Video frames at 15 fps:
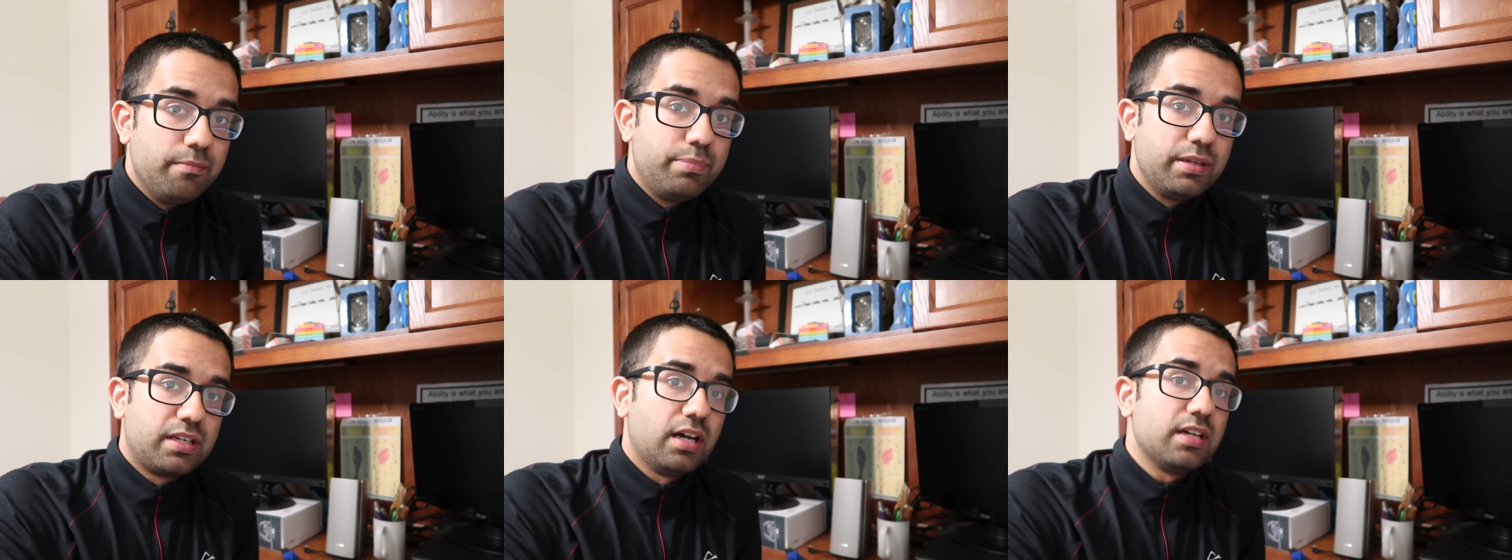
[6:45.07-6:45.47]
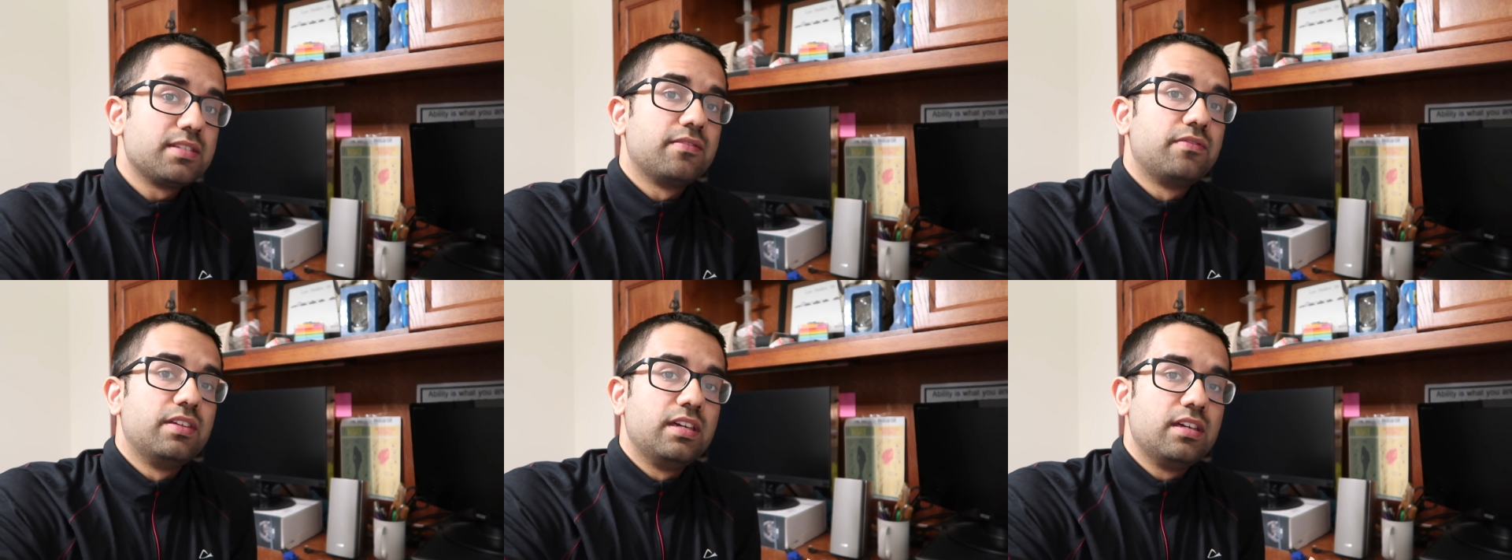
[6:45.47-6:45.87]
Because
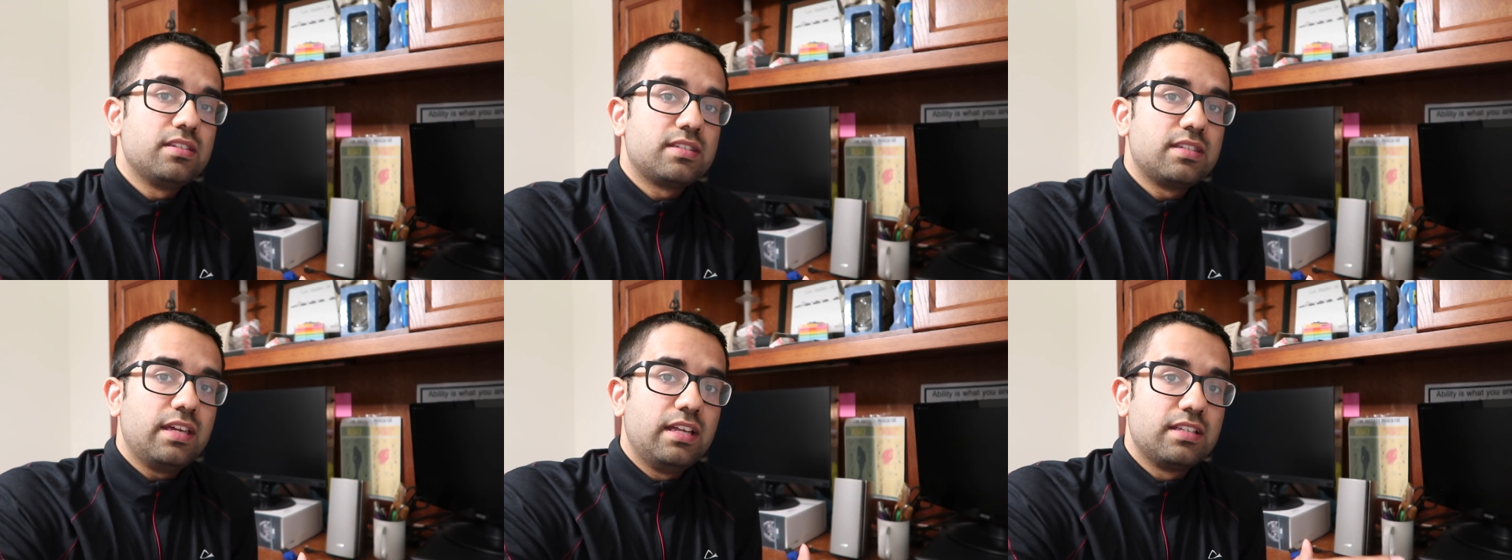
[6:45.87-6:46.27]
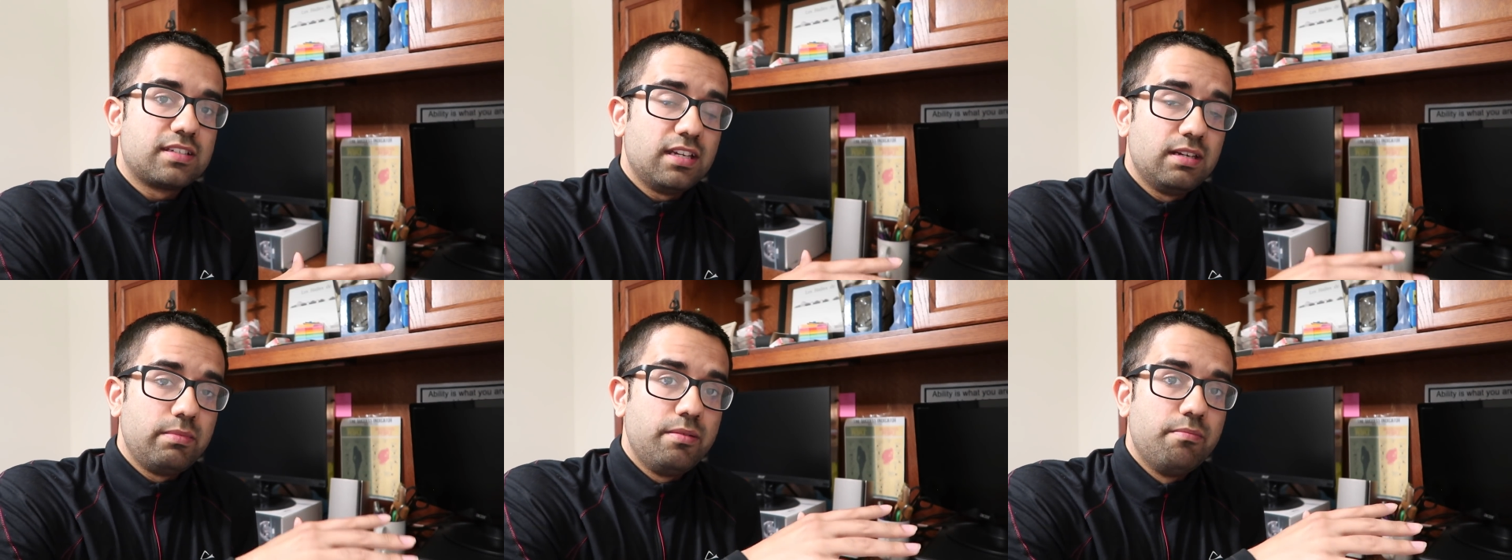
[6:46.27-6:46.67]
of this, it's
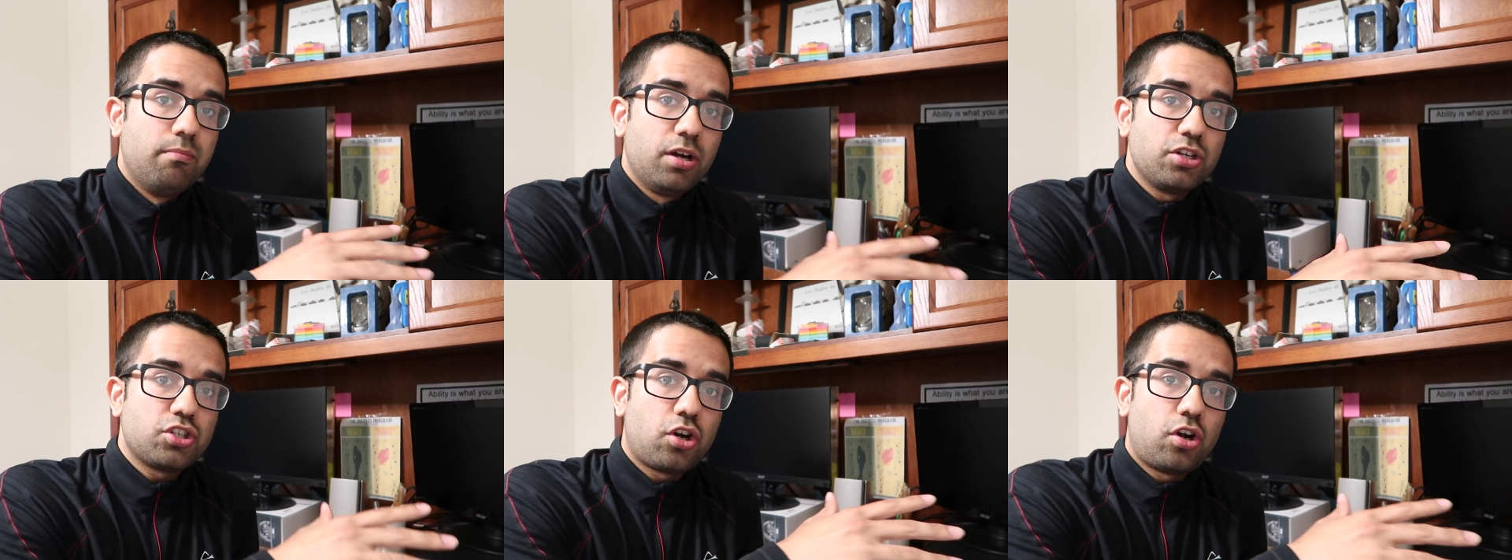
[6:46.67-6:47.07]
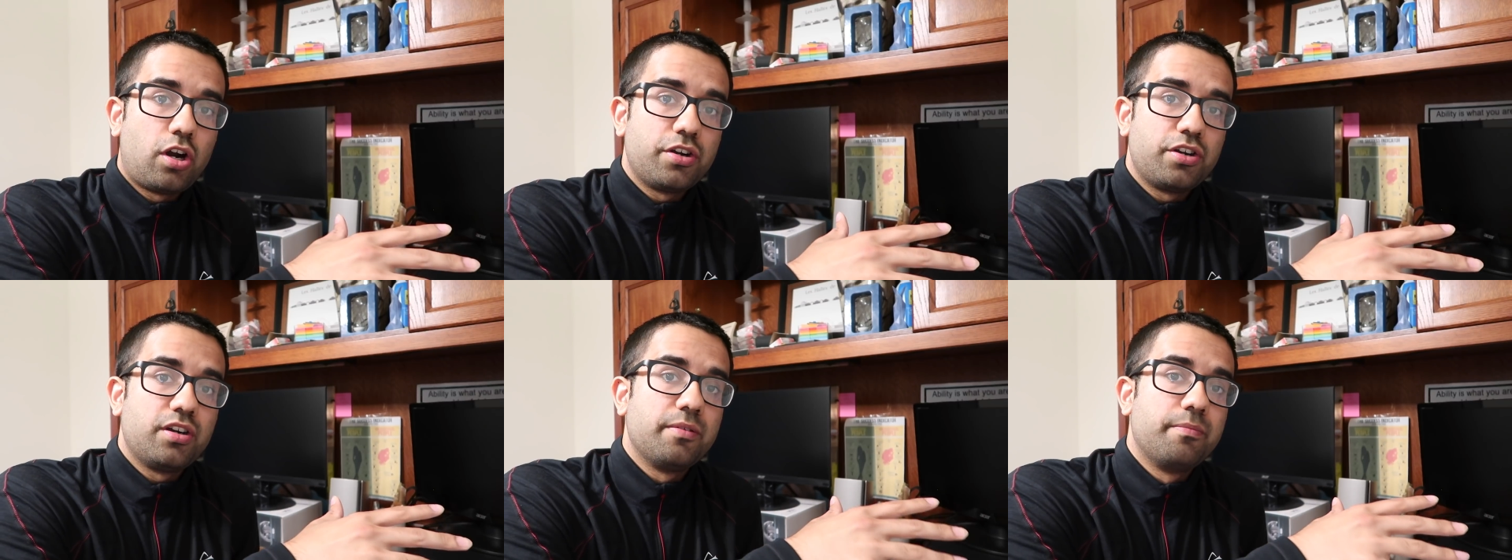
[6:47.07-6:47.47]
going to be much
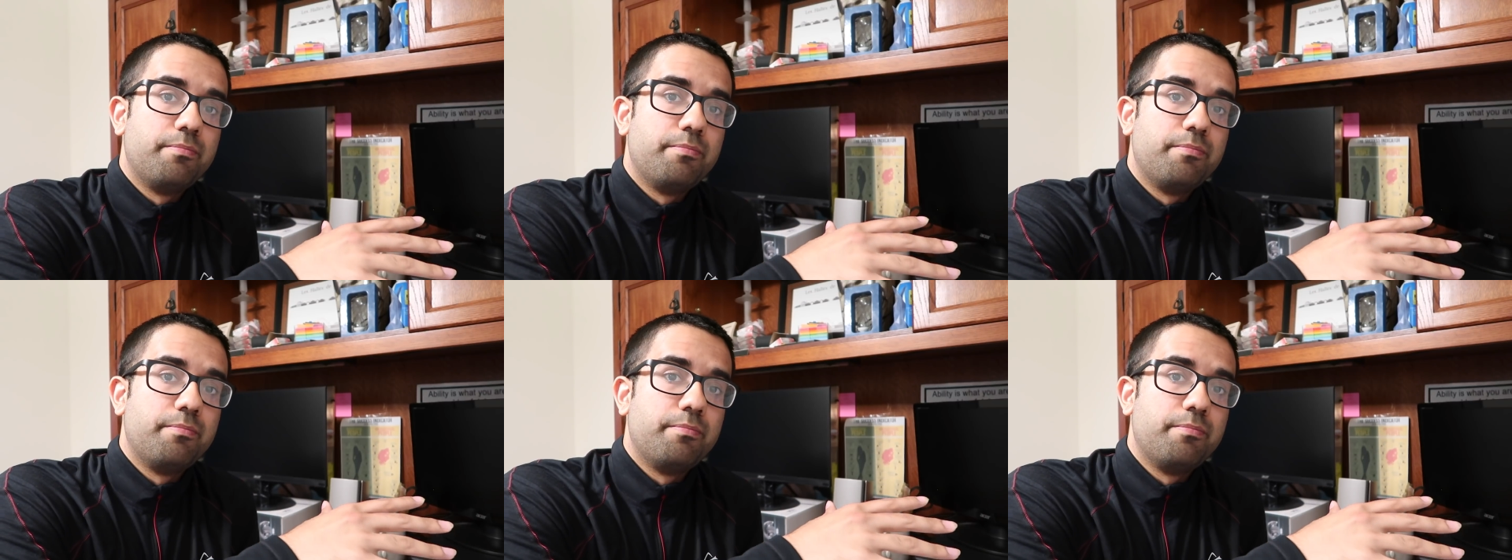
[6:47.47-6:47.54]
harder to